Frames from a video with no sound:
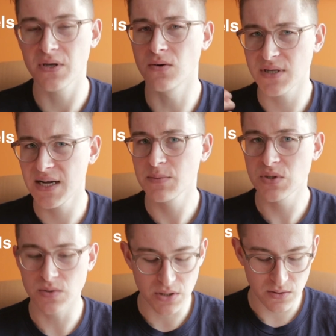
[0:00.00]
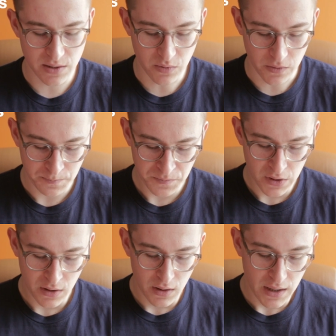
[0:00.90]
It was absolutely incredible.
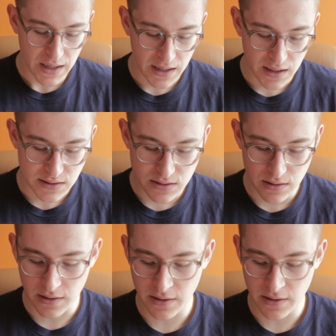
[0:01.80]
And